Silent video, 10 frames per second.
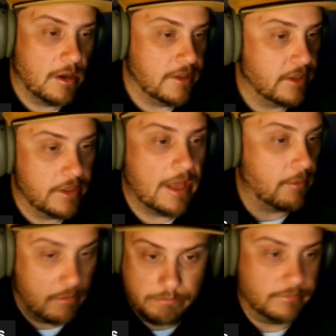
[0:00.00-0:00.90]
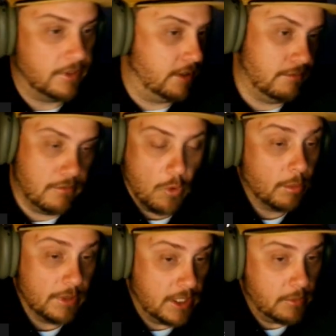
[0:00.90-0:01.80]
And then that that
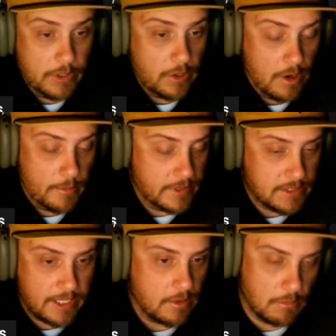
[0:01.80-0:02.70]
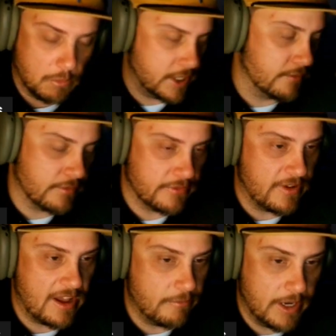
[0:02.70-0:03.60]
normally we go up, it's like we're here for
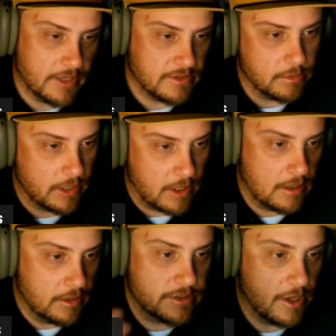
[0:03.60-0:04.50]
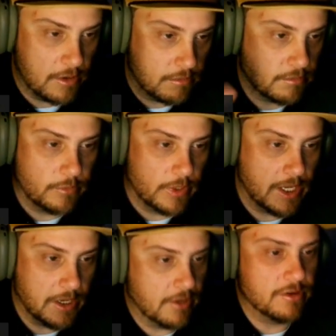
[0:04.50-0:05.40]
five minutes, and we're like, all right, let's go. We
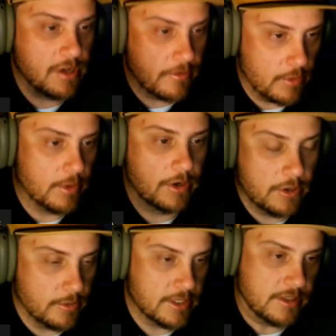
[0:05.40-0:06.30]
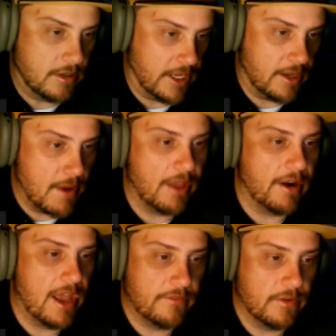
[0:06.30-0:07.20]
got other stuff we want to do, and it's still like a mile
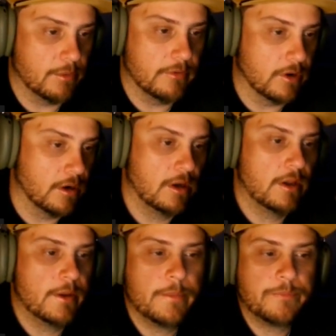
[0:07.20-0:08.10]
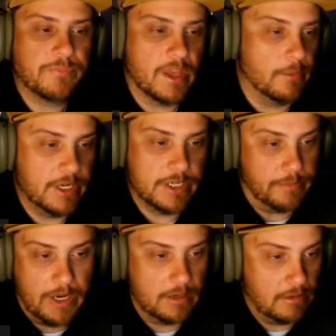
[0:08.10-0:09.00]
and a half upriver, and we
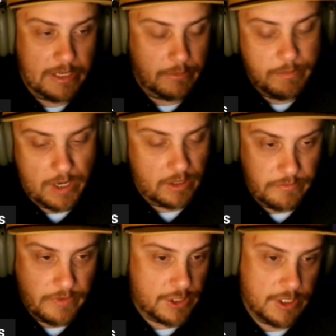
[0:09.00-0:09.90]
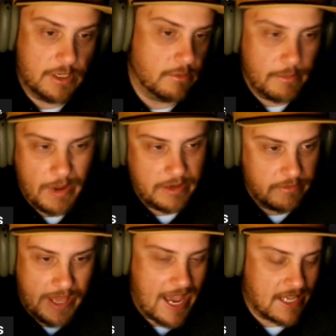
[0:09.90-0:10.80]
just barely like we barely fish it, and we might
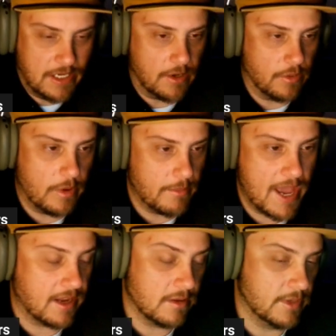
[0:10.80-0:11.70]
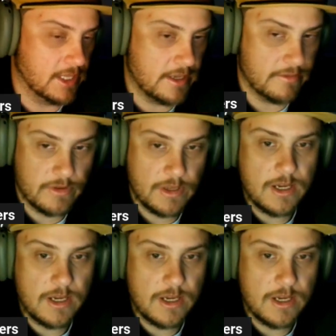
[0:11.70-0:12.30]
cast it on the way back, and then we leave.